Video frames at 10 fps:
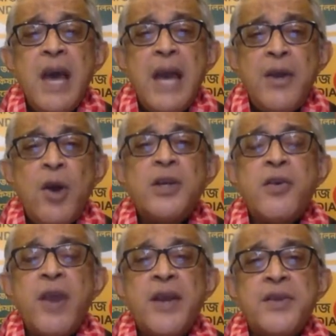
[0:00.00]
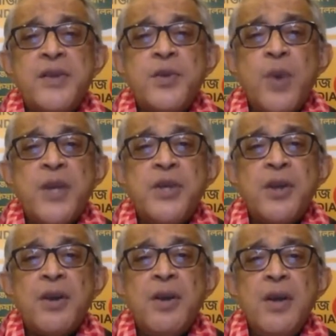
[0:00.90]
and not create a
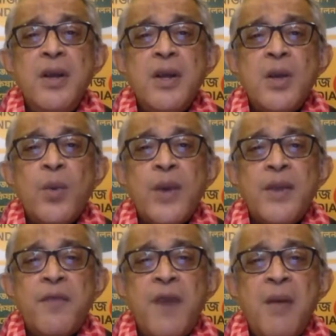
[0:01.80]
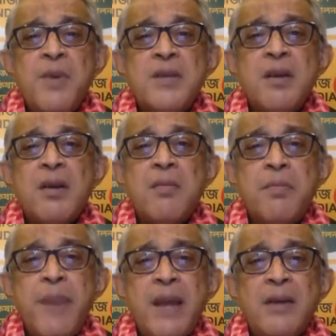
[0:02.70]
situation where the farmers are
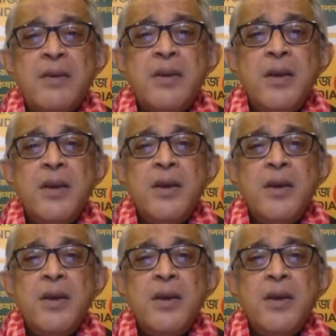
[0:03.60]
compelled